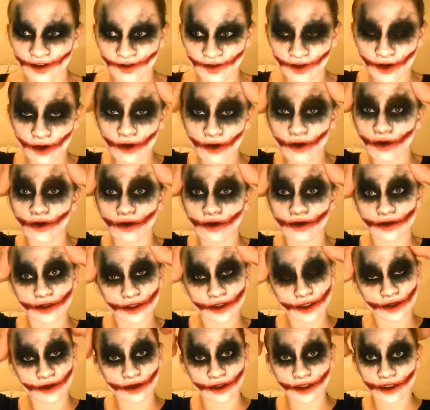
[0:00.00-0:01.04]
Of
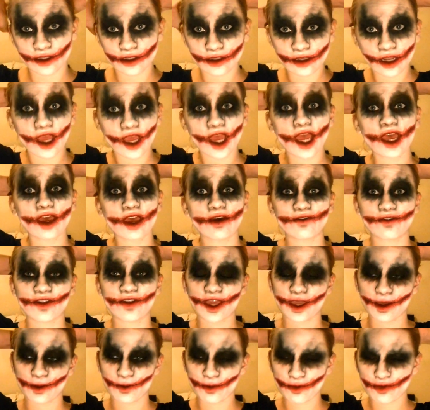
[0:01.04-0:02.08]
course, you could have
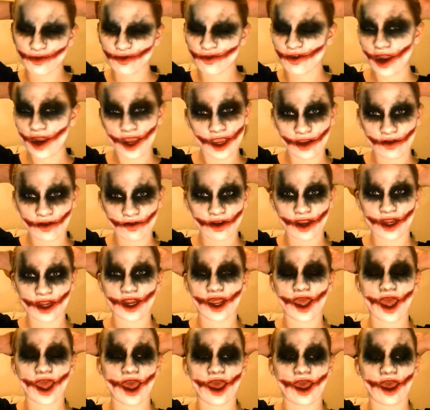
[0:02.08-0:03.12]
like bright green
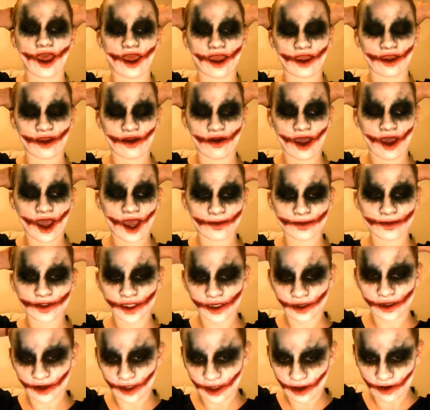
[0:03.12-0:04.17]
hair and go
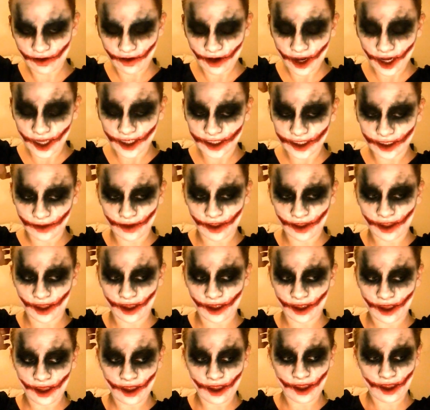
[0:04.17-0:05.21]
absolutely crazy with it,